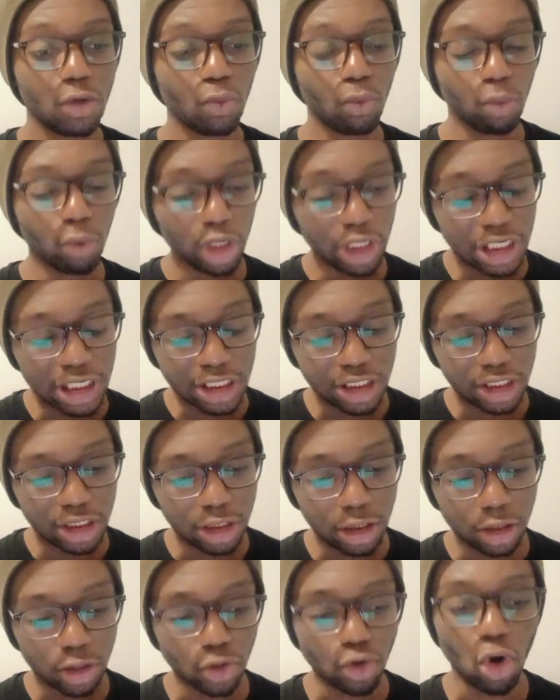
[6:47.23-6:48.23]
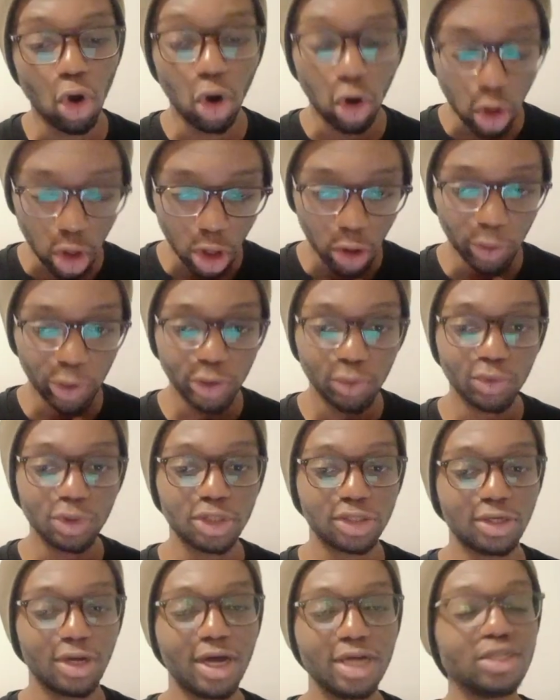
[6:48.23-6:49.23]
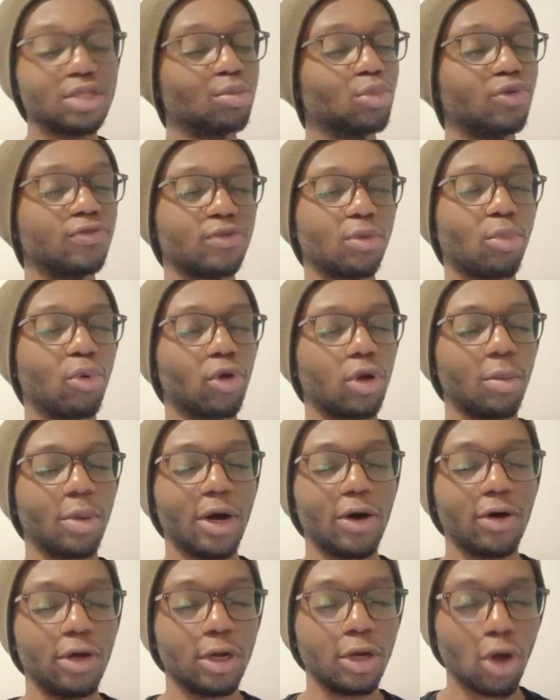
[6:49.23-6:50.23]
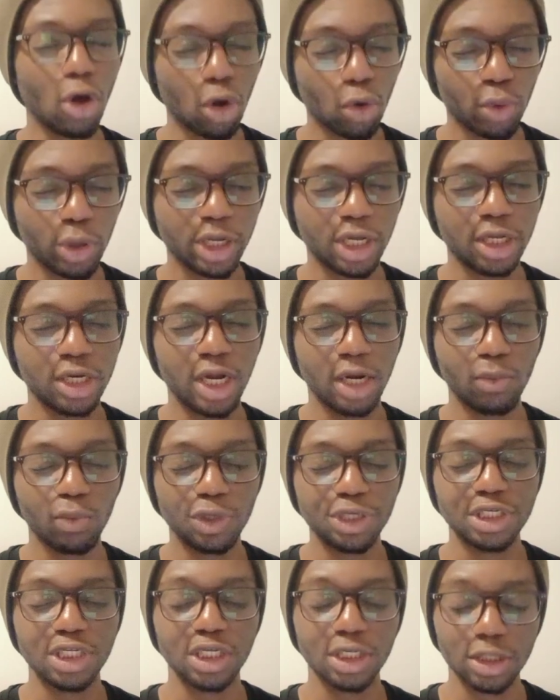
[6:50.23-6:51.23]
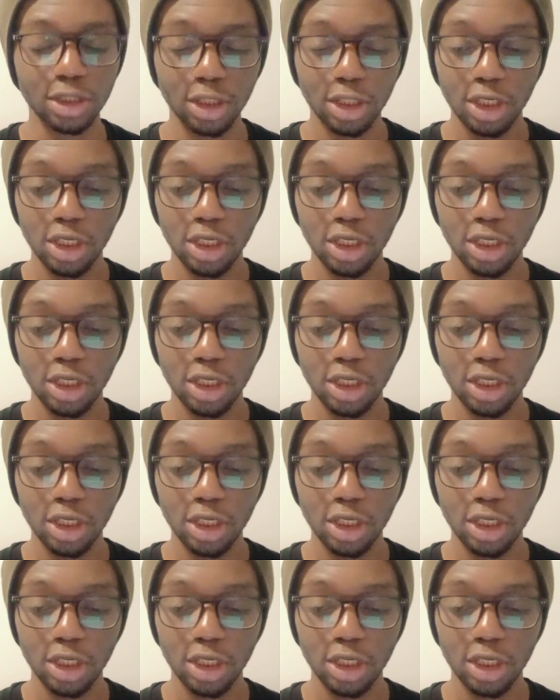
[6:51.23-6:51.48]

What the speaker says: we got going. We started to move the ball about a lot quicker than we did